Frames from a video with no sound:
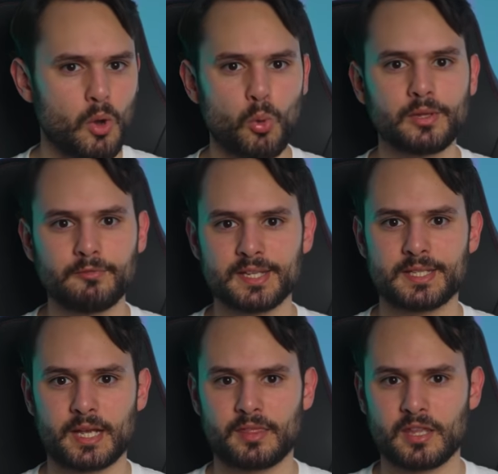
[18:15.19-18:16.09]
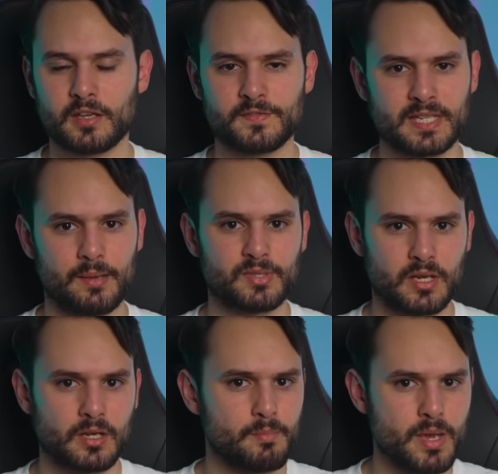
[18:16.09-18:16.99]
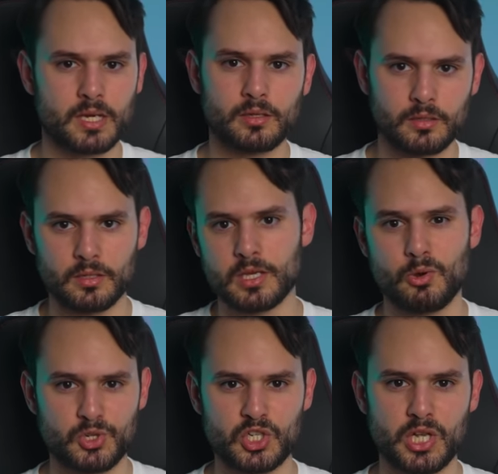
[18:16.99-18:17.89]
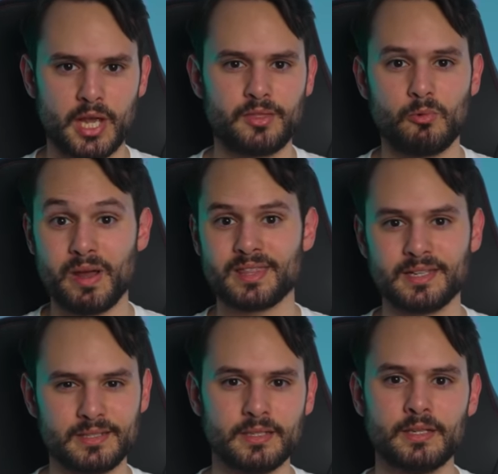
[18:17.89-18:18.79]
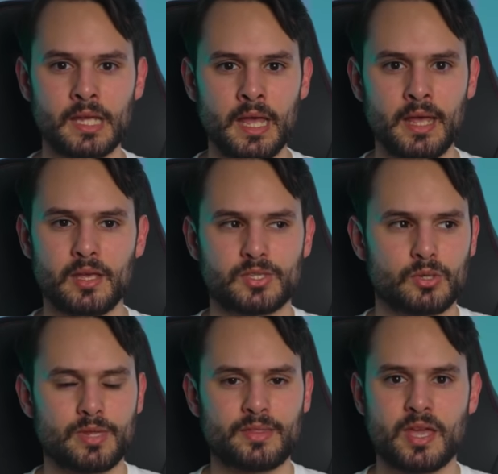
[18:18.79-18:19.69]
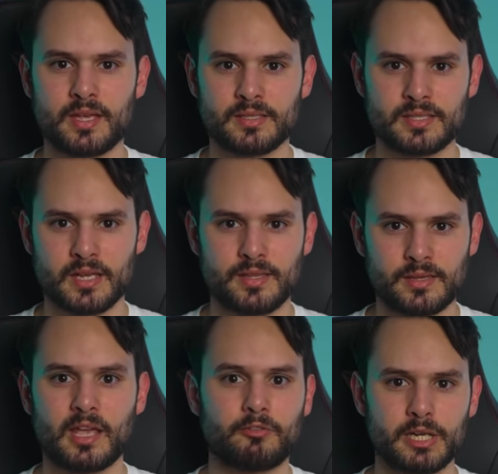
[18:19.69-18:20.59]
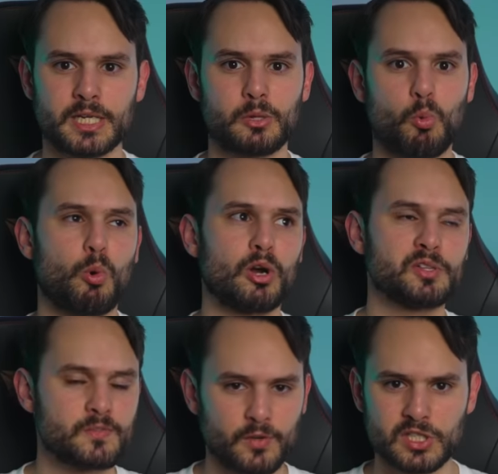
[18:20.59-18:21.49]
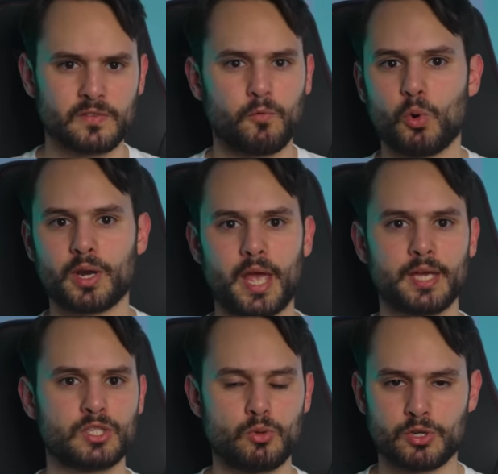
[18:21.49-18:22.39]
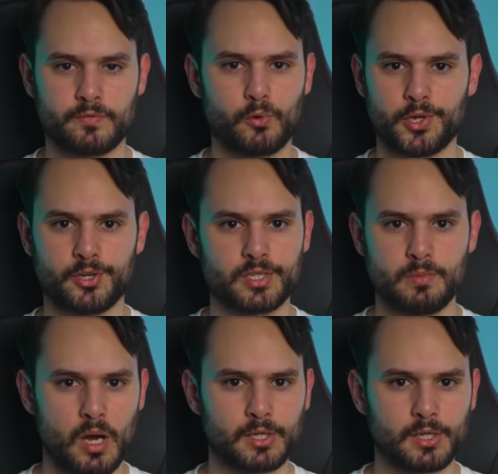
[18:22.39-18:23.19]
the only reason I can think of Samsung making the Neo G8 the way they did is so that they can say that they created the world's first 4K 240Hz